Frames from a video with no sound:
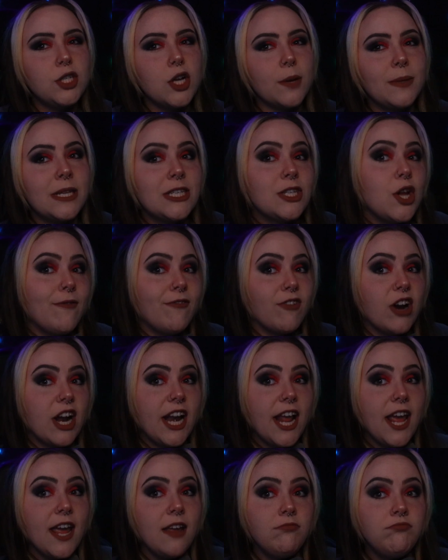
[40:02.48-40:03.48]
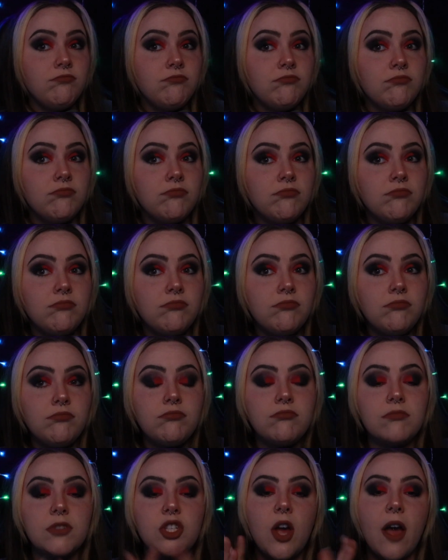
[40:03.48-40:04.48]
drop these on Friday.
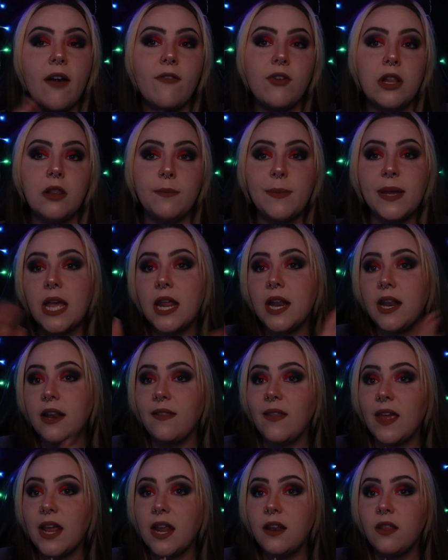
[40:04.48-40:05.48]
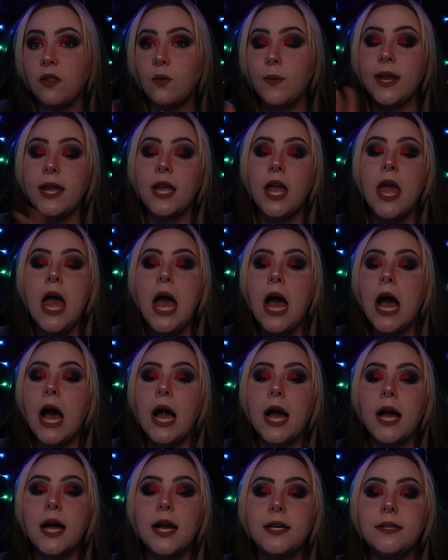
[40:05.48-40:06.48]
So you'll have one at the beginning and the end of the week.
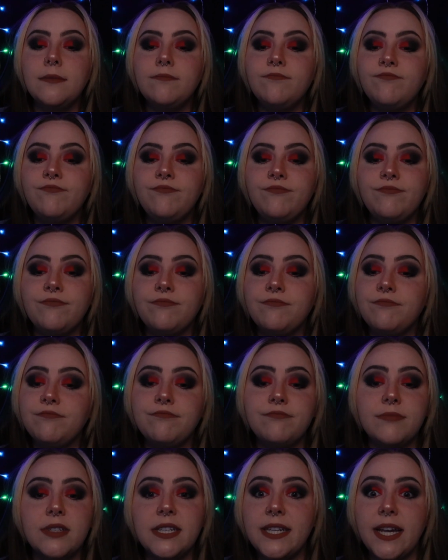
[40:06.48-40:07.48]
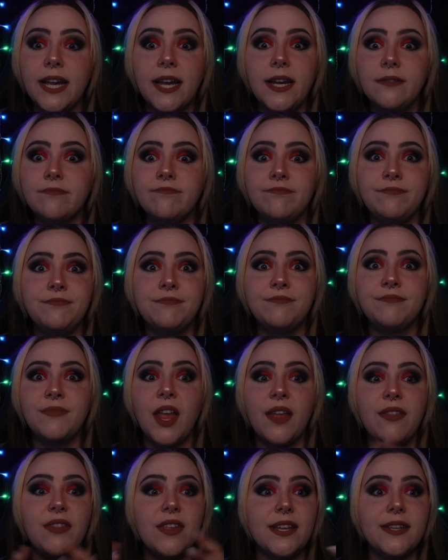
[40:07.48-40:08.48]
But yeah,
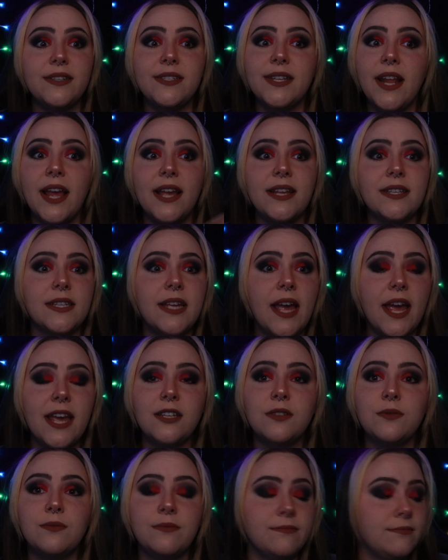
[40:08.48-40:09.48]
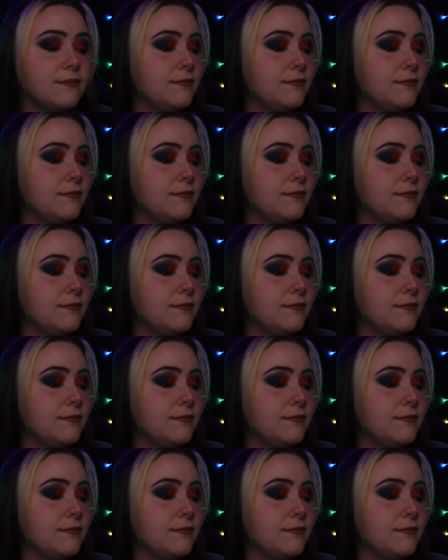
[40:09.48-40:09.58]
today's case.